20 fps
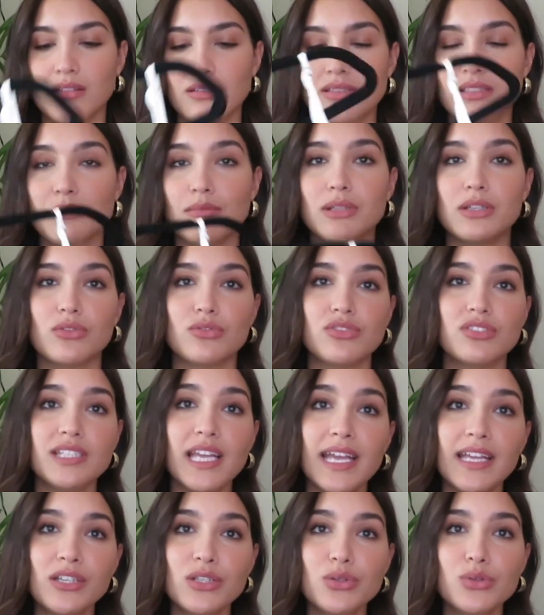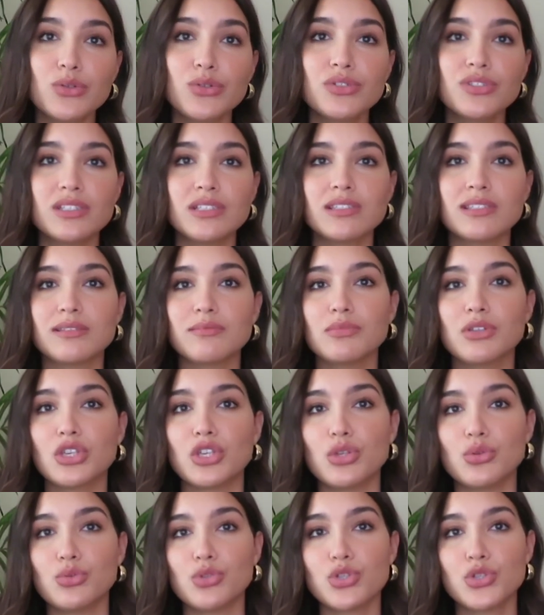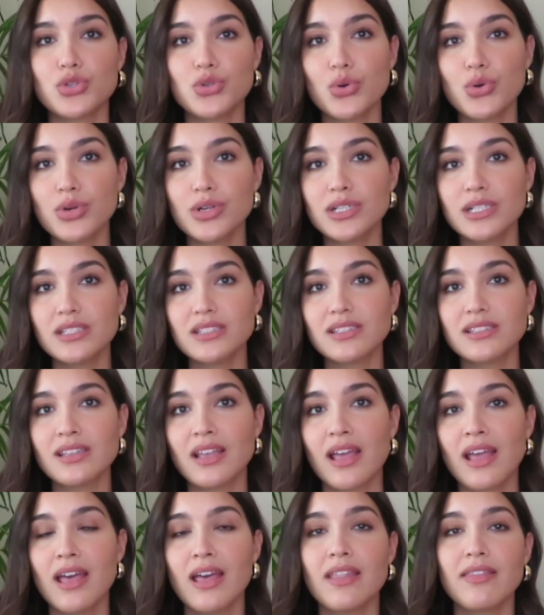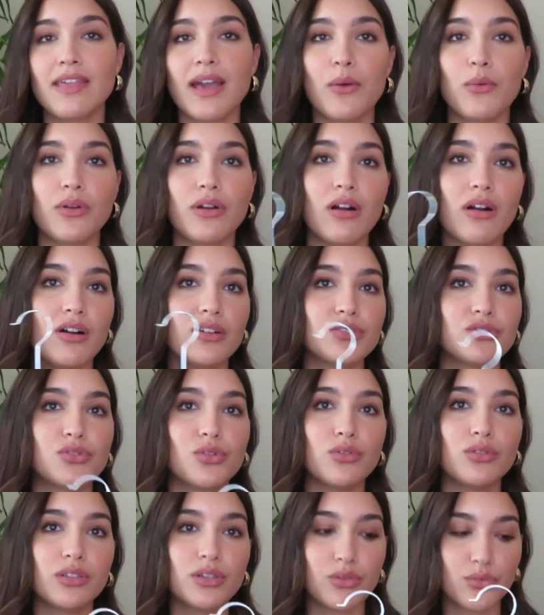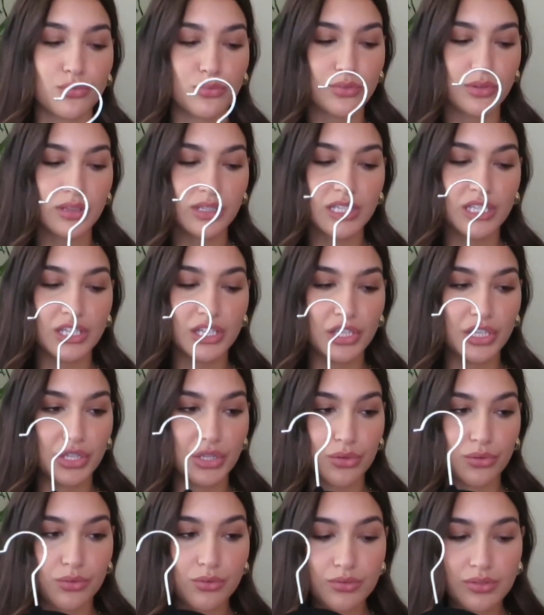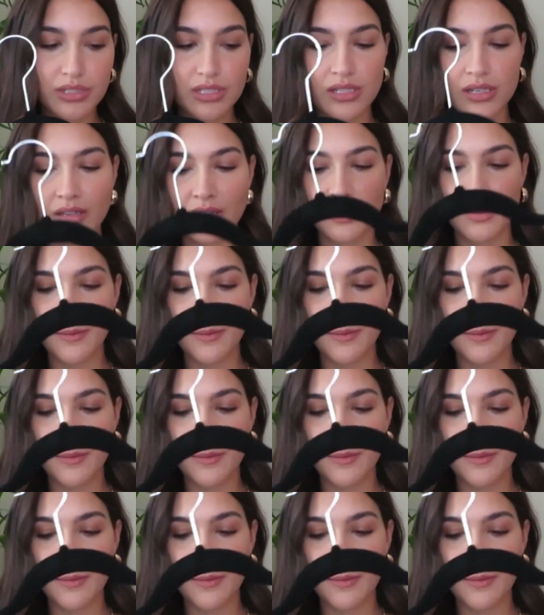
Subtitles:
some little sandals and some cute shorts that would also look really cute.